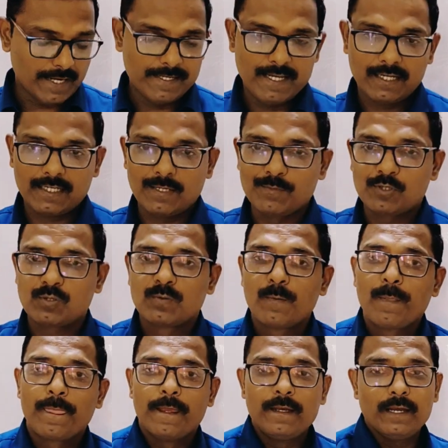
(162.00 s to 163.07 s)
idea comes
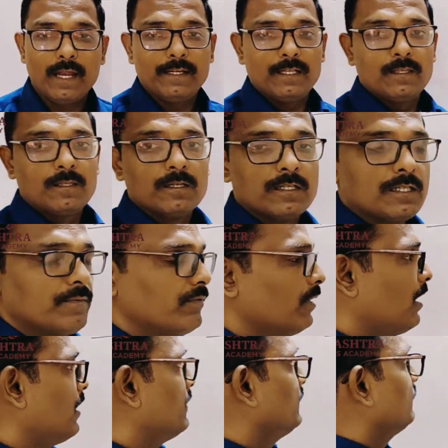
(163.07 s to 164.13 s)
in
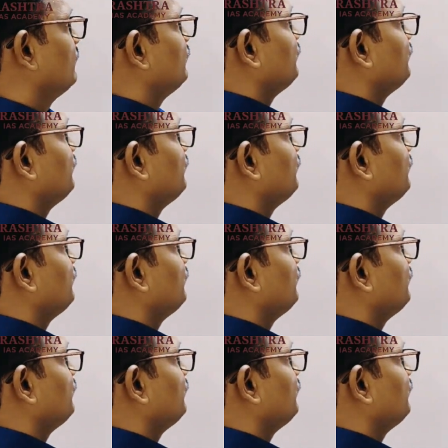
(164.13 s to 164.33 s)
1935,